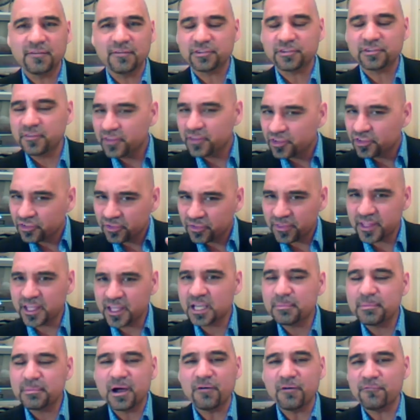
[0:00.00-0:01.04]
Um,
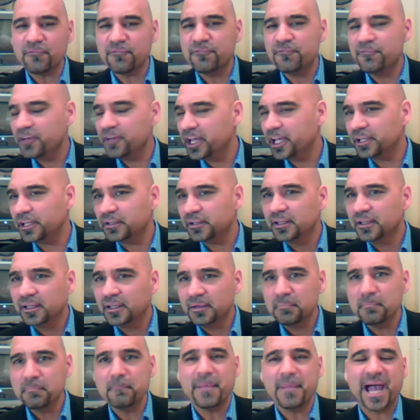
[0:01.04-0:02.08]
very often,
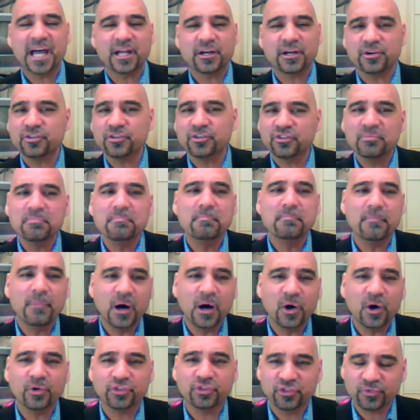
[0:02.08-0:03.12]
this thing about
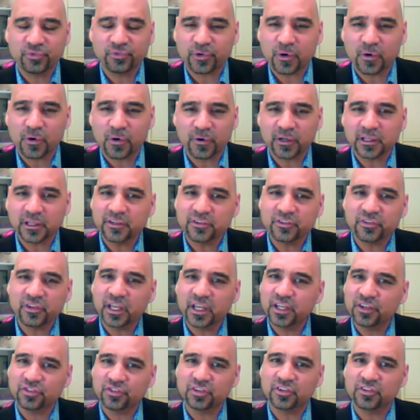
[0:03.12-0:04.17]
fit matters
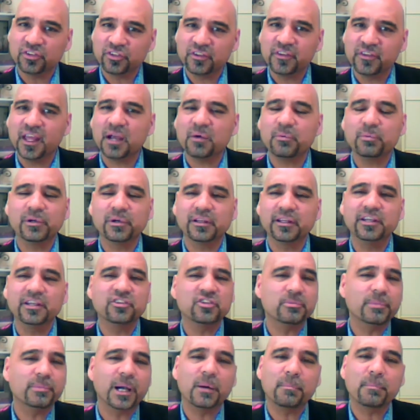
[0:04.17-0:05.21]
most for
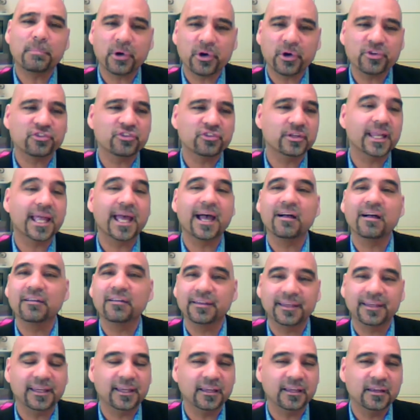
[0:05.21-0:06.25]
organizations, and that
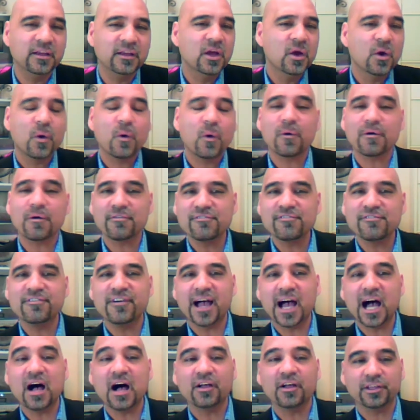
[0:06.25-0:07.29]
really is about
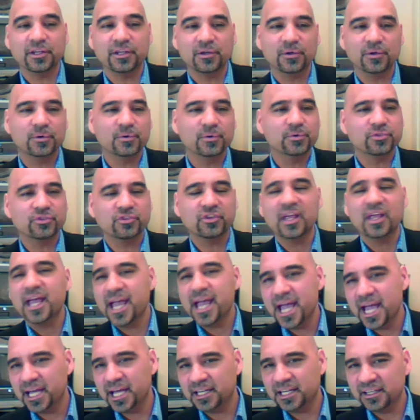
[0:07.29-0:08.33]
personality
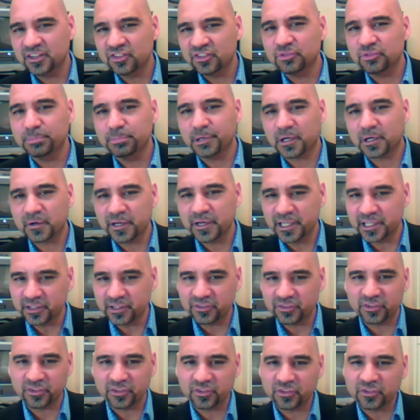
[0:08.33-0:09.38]
or
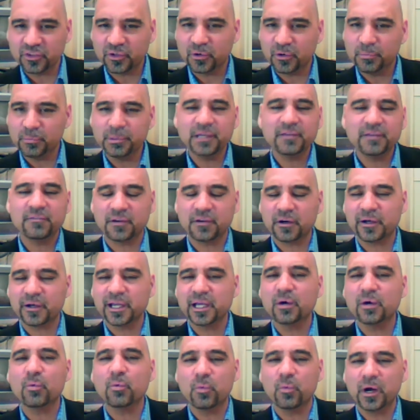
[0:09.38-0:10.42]
values and
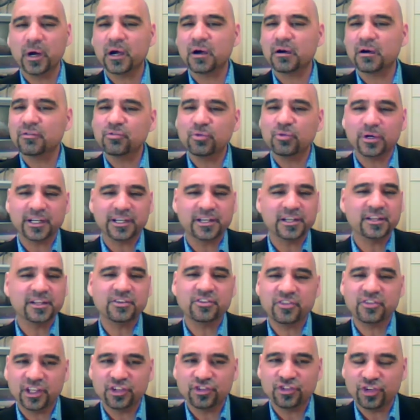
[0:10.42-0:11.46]
experiences. So be
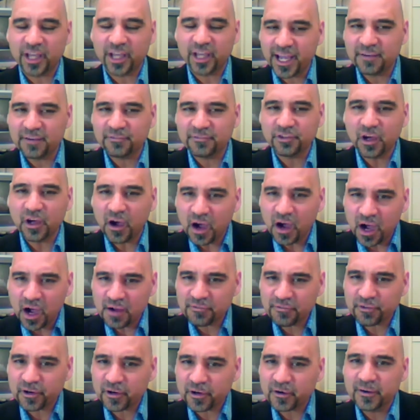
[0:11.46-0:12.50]
very aware of
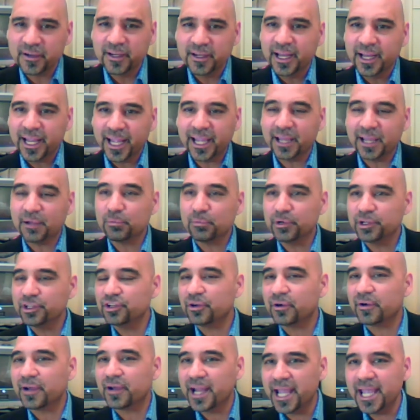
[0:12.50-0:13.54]
what it is that you have
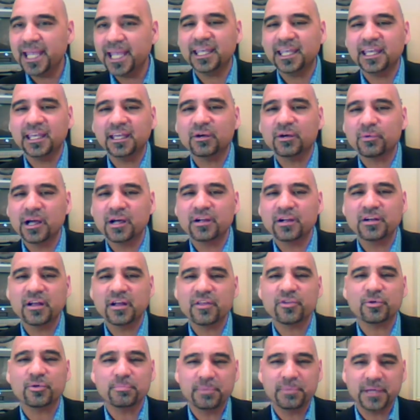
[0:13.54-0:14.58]
to offer,
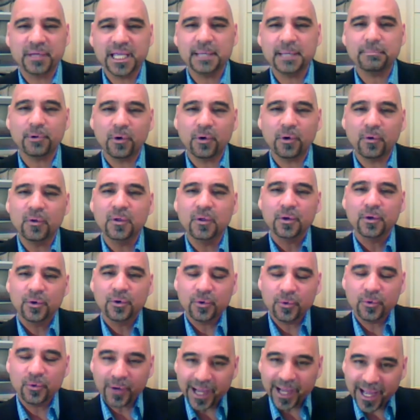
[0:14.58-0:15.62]
and when you're hanging
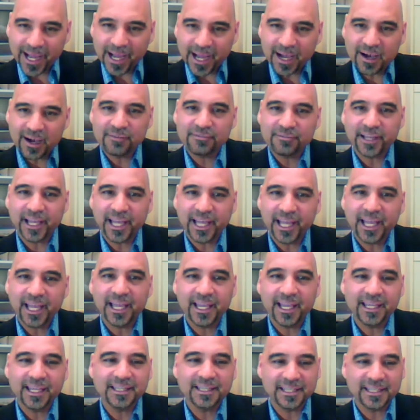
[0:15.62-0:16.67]
around other
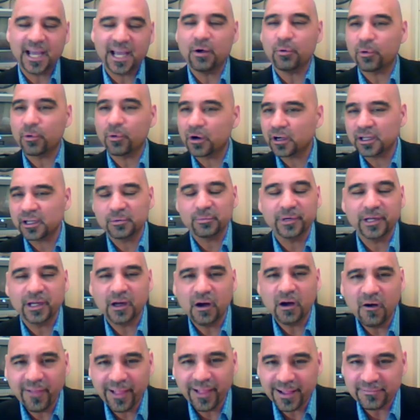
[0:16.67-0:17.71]
people who
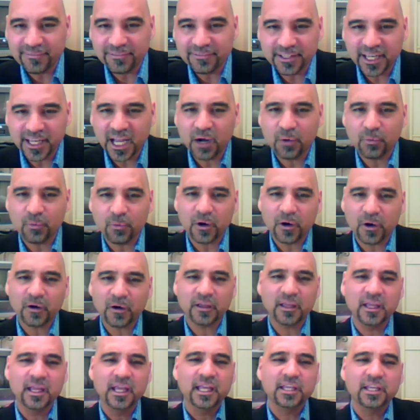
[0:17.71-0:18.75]
have a
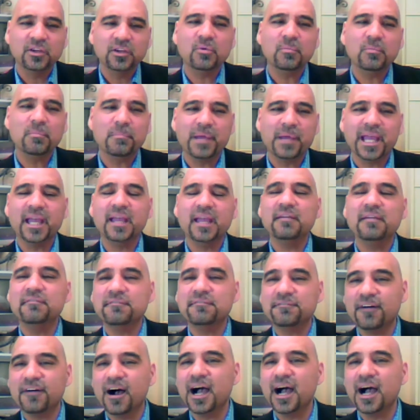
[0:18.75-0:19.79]
network, and we all have a
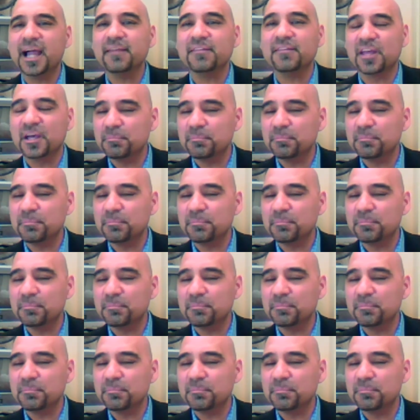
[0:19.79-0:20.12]
network,